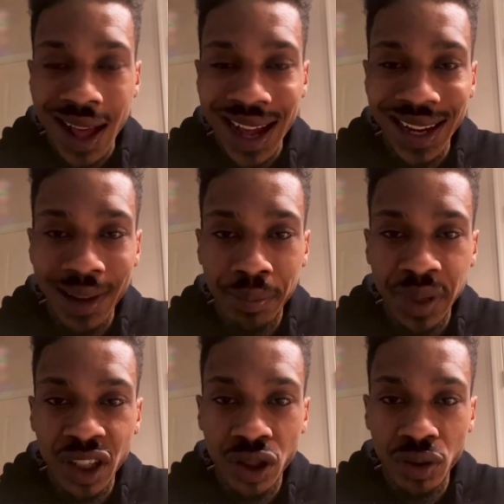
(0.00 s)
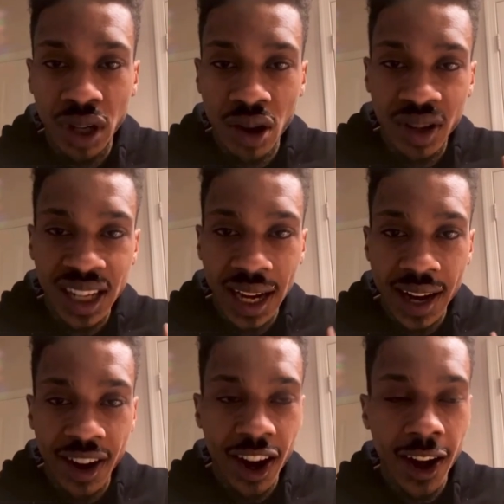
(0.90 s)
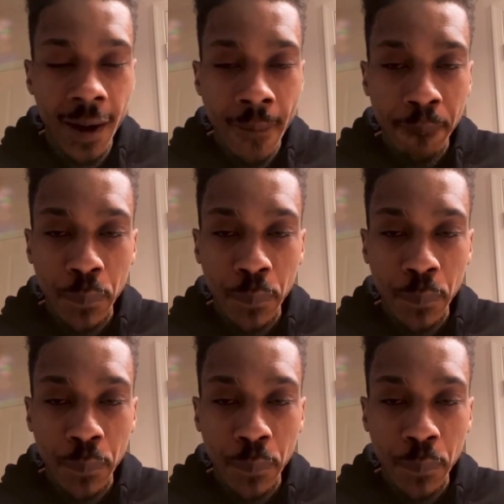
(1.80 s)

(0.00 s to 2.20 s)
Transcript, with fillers: I let Bijou go because I got a heart.